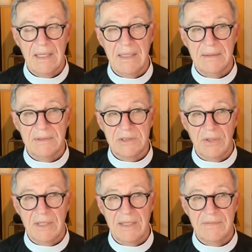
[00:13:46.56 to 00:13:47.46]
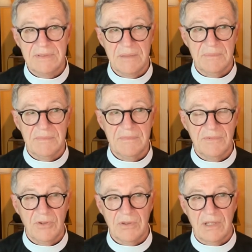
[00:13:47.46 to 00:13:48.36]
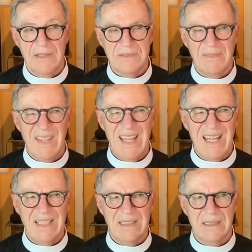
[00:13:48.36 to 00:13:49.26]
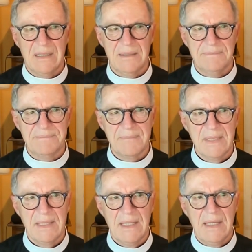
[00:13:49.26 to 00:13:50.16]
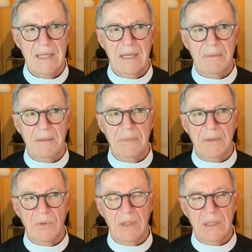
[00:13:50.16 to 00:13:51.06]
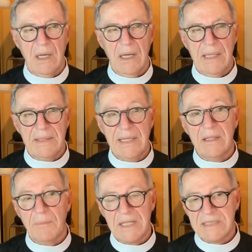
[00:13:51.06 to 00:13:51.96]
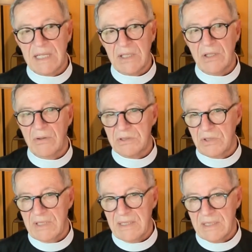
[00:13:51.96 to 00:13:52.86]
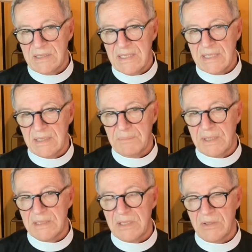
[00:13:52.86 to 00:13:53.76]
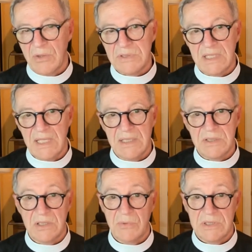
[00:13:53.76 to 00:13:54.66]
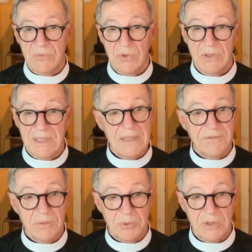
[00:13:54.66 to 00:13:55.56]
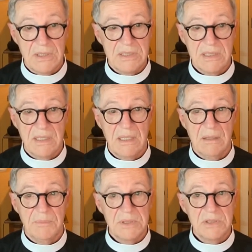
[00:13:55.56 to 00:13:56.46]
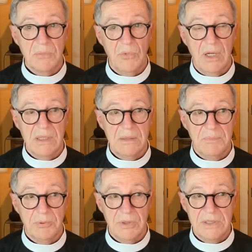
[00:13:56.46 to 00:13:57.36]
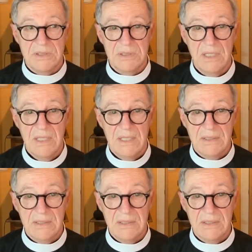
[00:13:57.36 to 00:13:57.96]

And so I have some photographs of that. Um, but at the end of my second year, I was ordained a deacon because in those days there was a real need for priests, and our bishop wanted a priest